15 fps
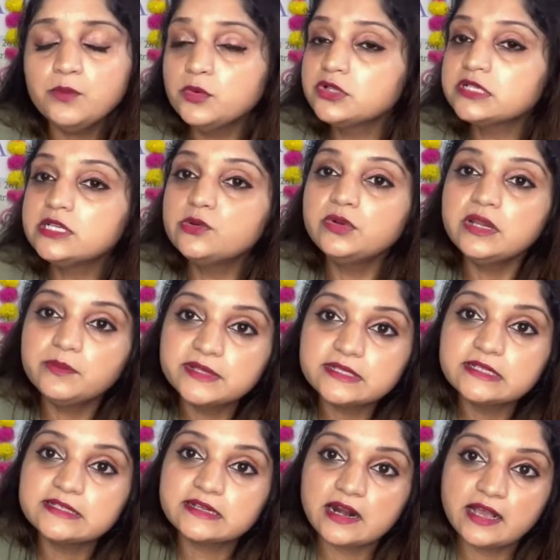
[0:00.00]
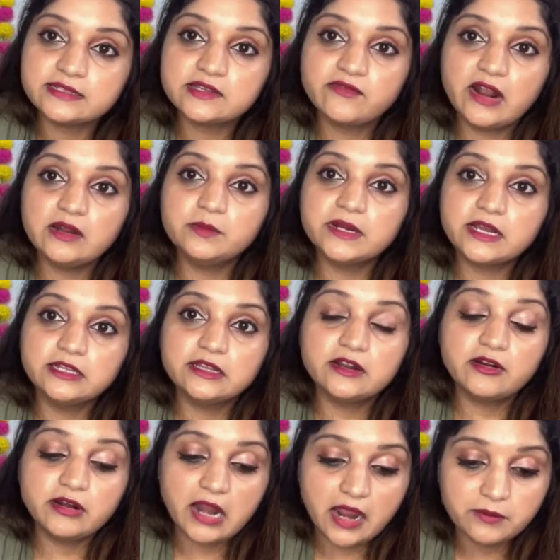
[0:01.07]
mostly only business class available in
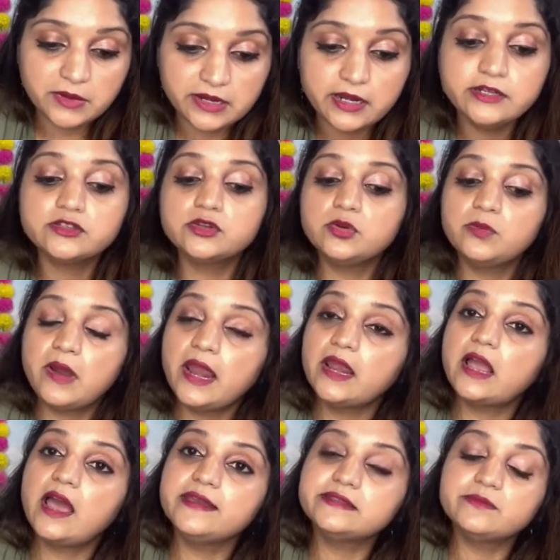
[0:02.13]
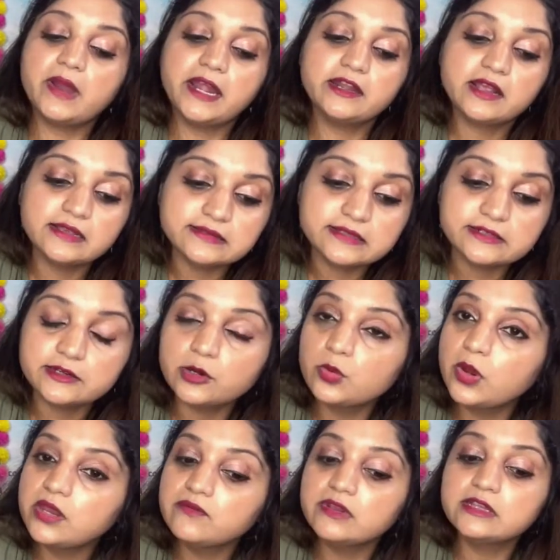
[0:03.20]
Qatar and Emirates. So you guys might
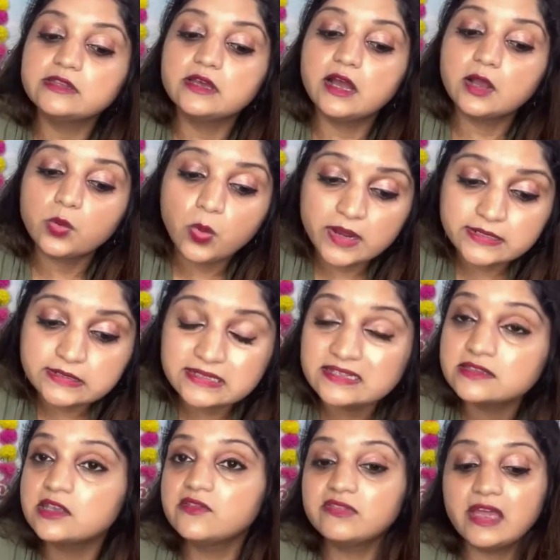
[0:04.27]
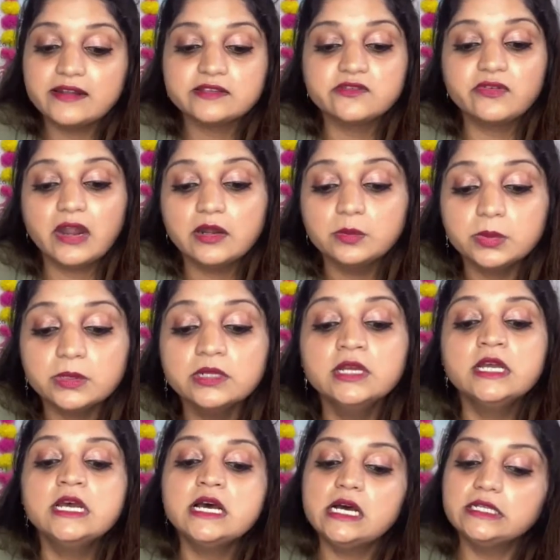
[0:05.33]
consider going with Qantas if that's available.